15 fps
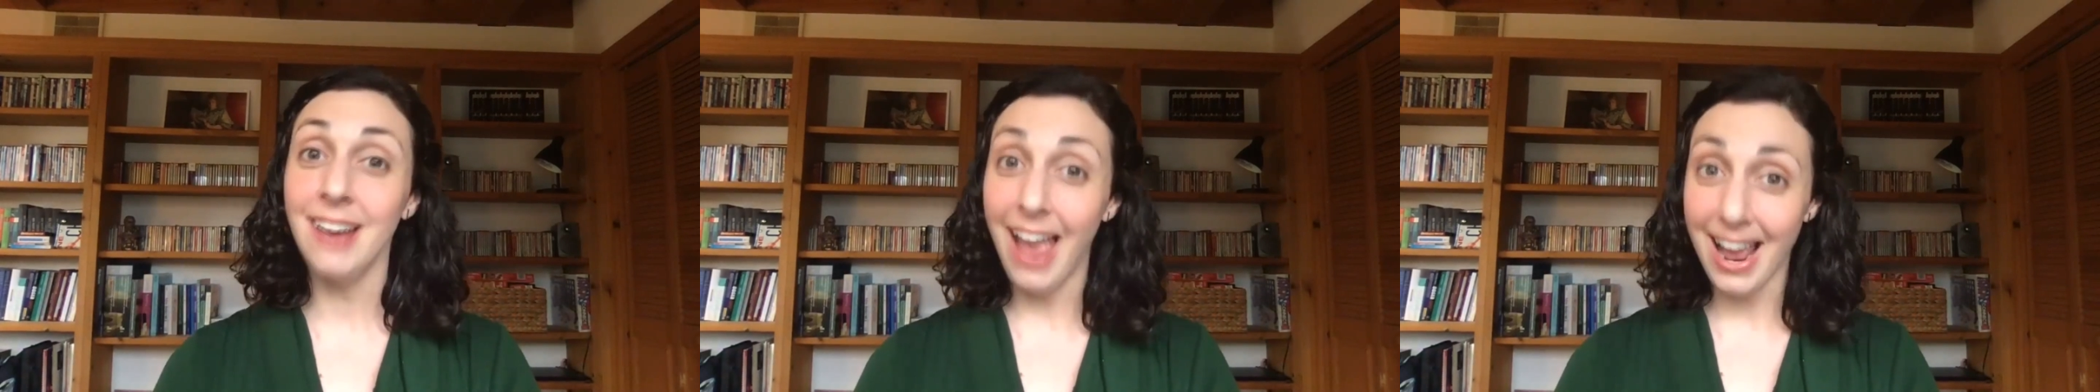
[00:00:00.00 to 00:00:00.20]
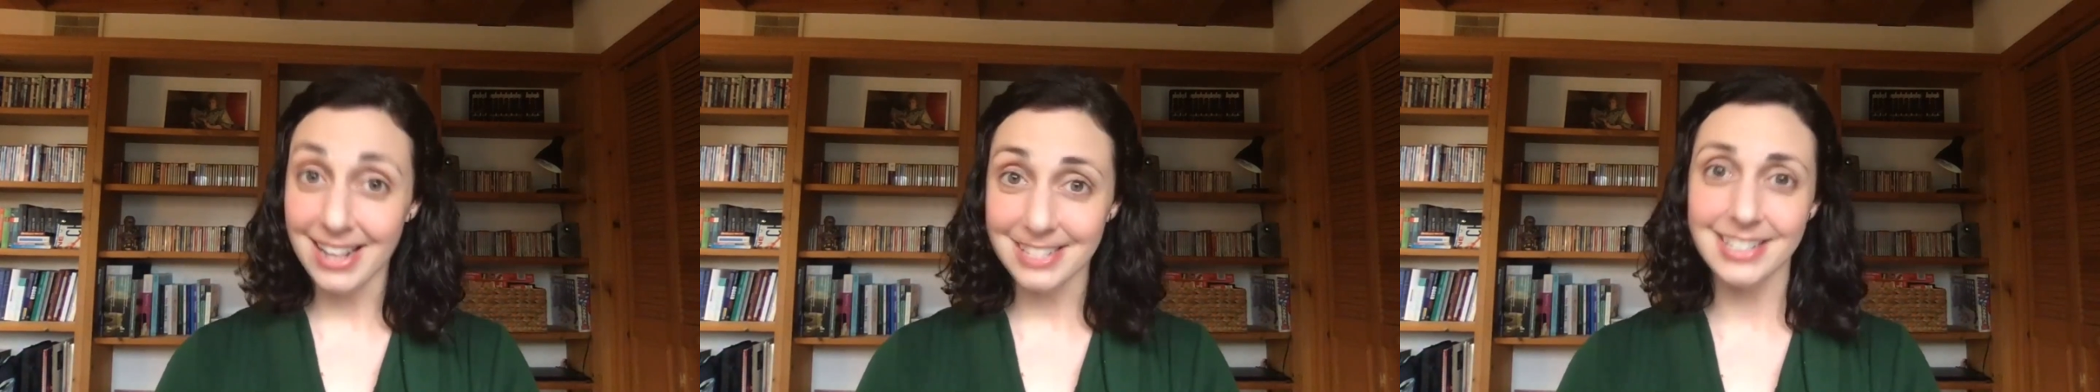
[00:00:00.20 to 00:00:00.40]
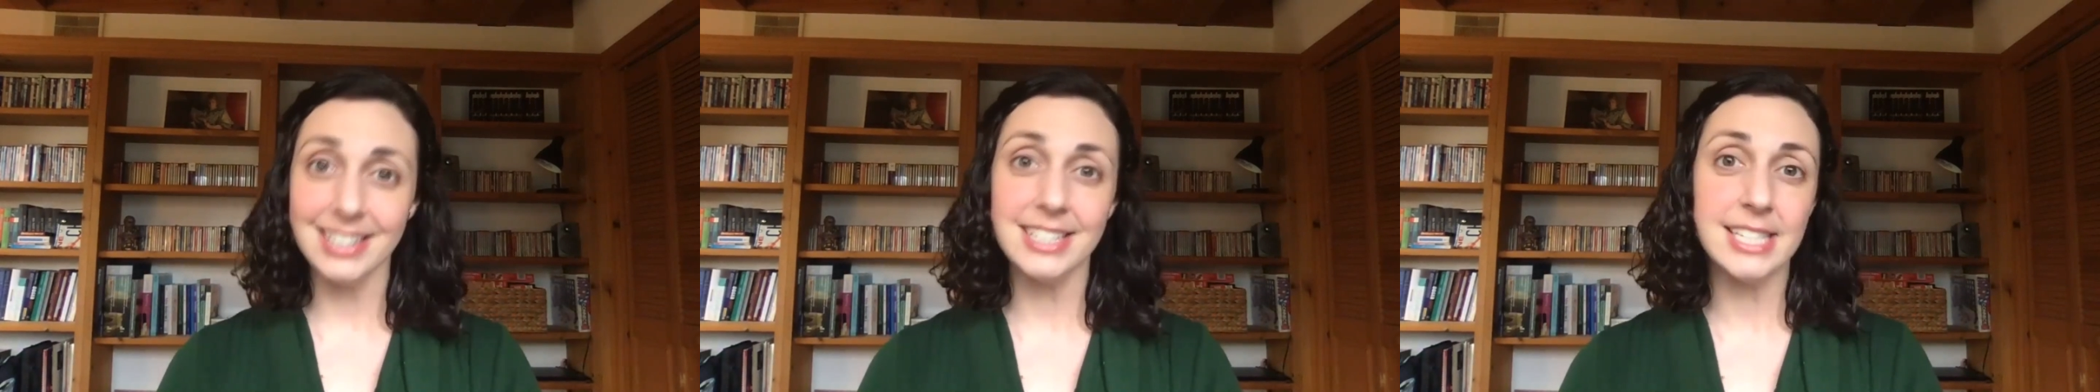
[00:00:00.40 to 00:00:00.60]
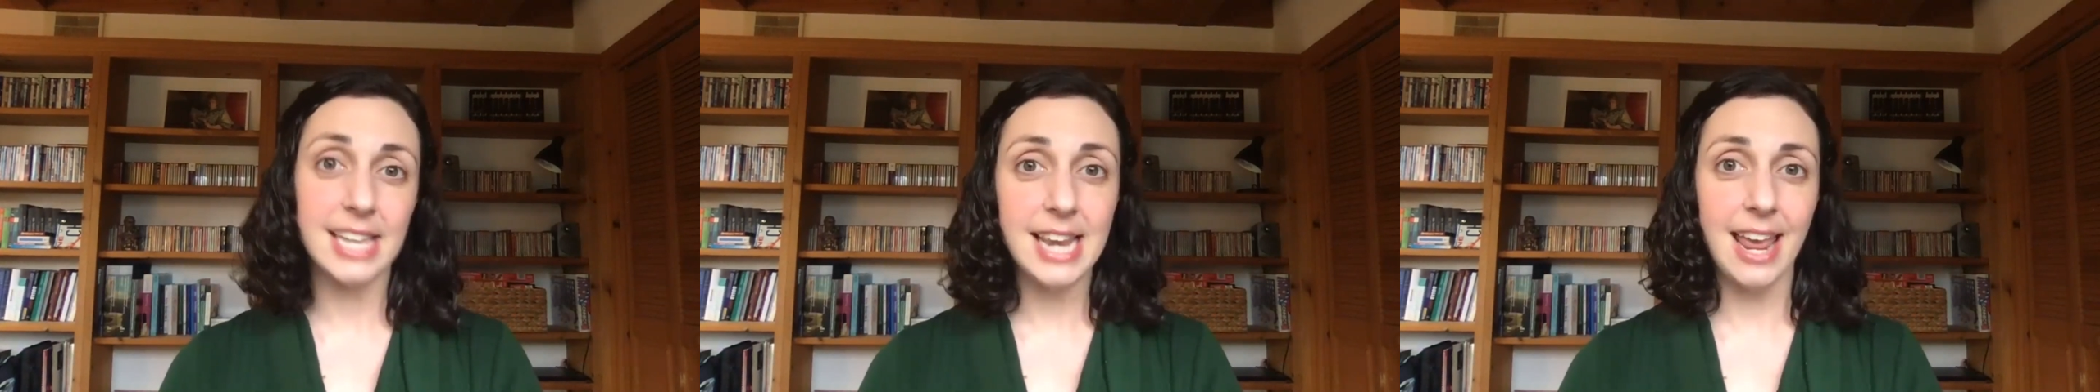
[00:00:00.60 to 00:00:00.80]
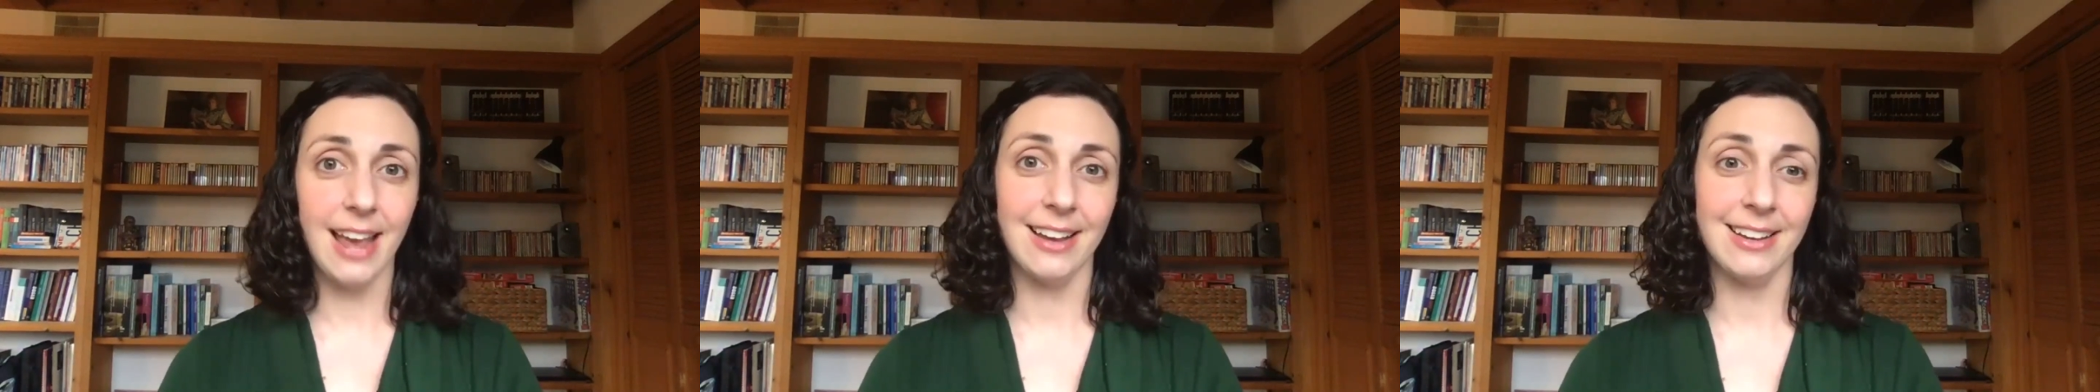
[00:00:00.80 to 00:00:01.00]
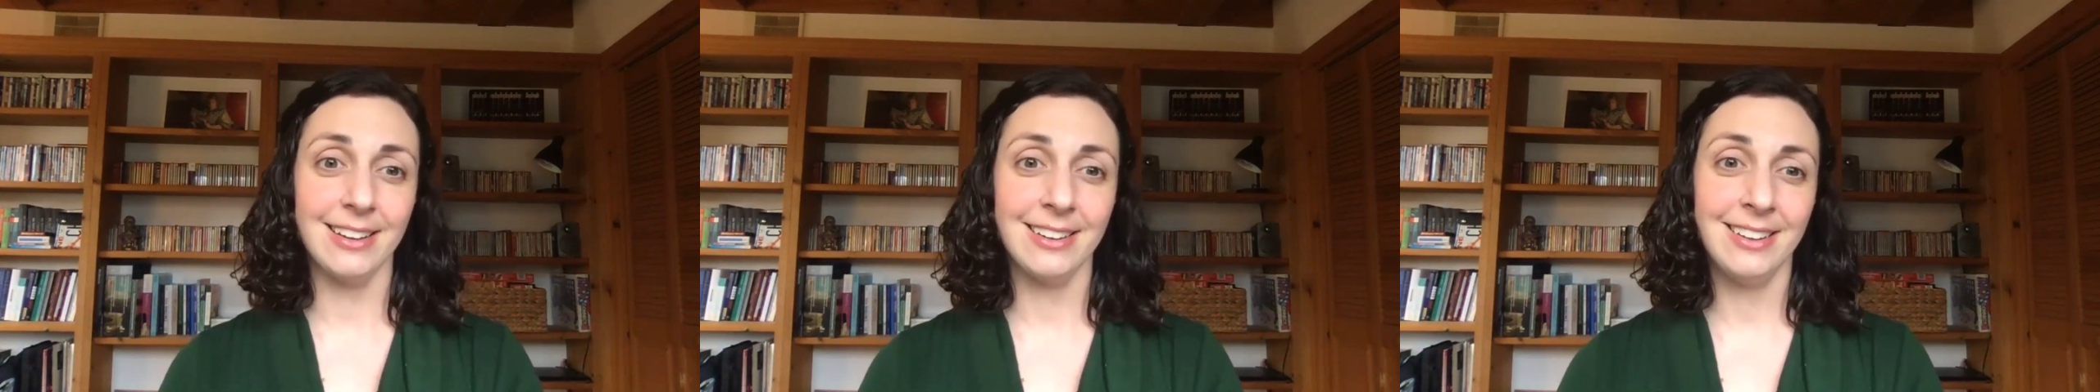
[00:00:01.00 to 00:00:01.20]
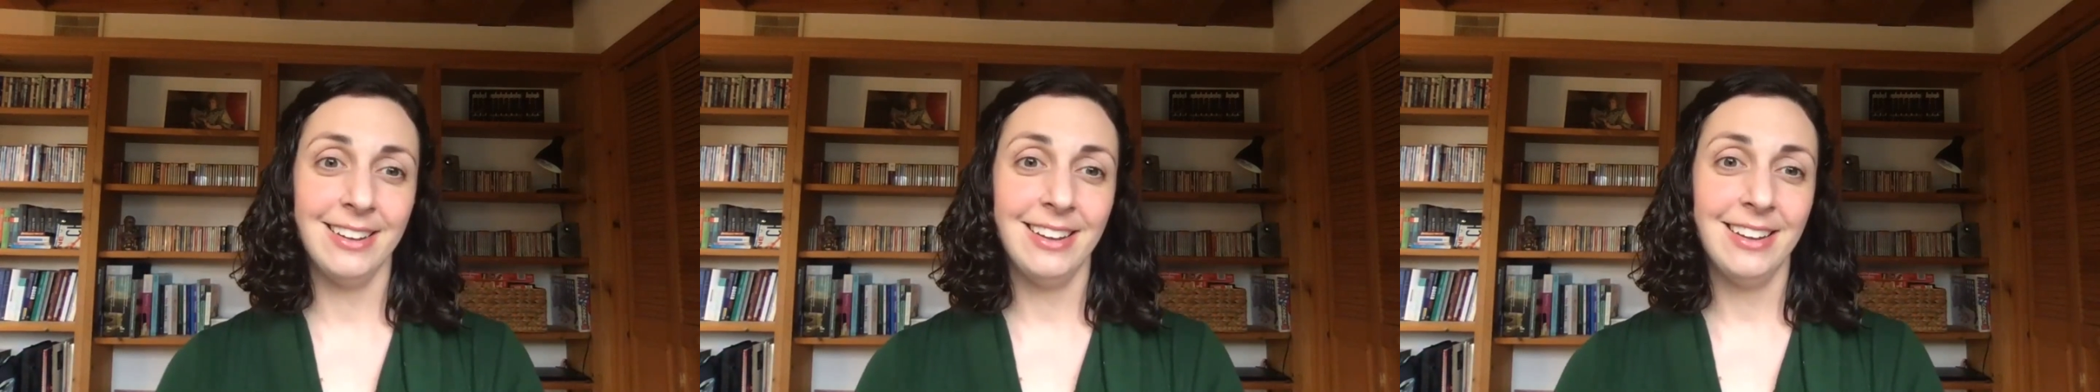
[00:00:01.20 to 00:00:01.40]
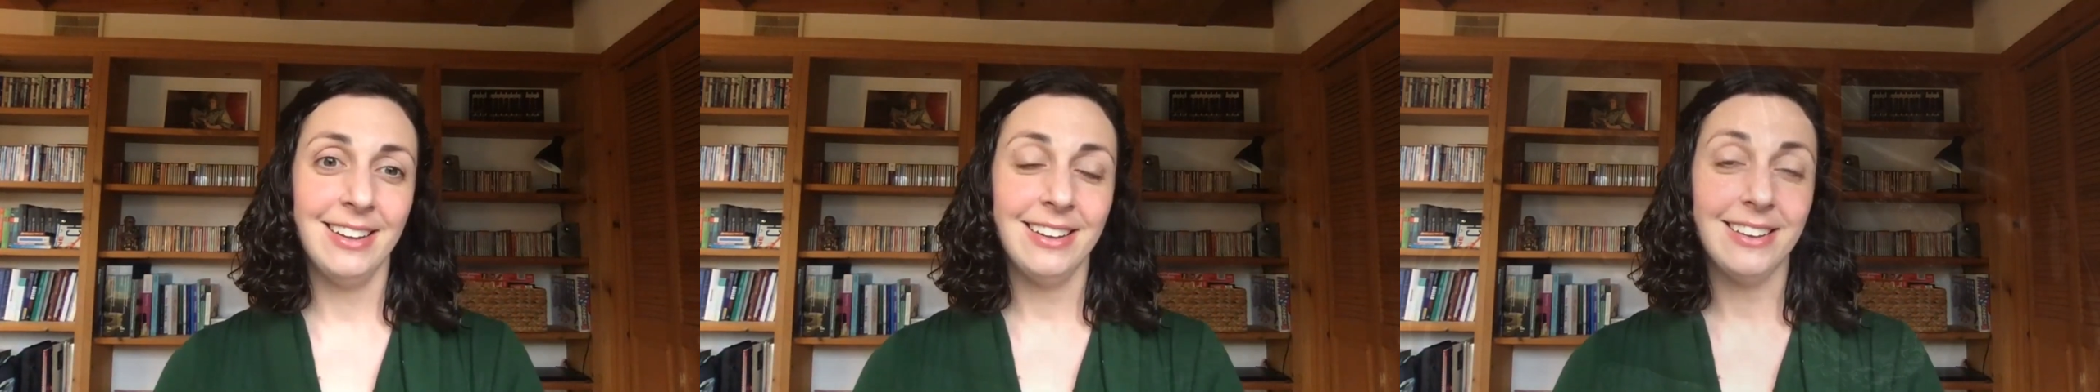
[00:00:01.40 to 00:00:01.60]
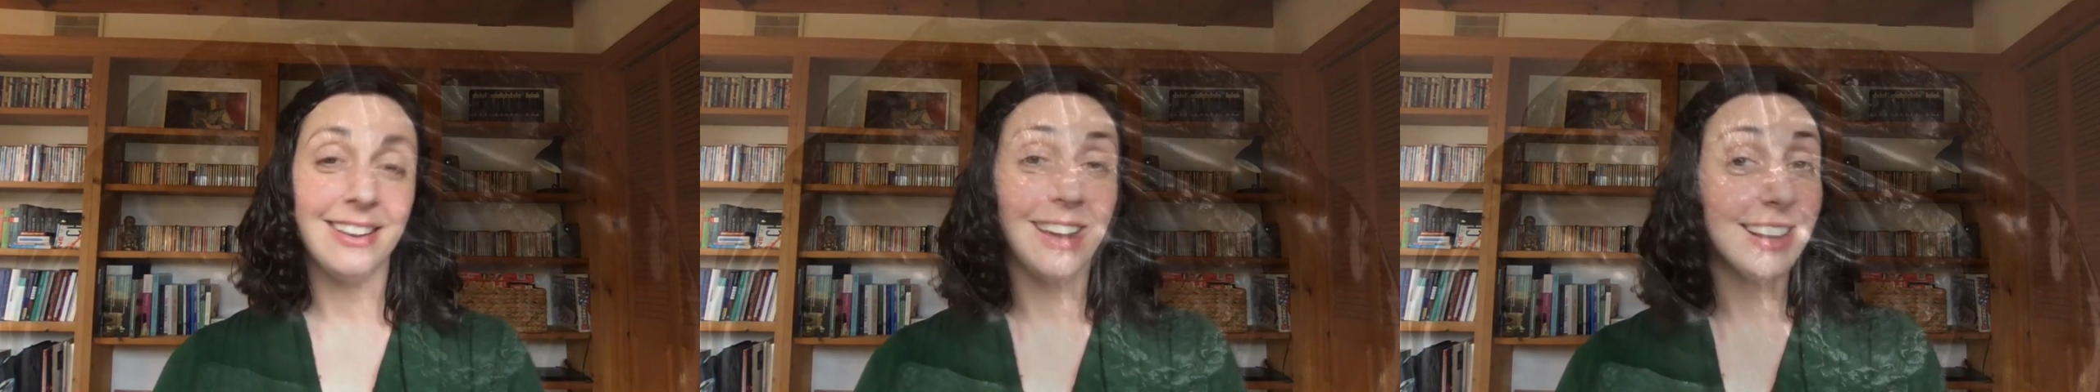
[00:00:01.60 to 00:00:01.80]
and succeeding, at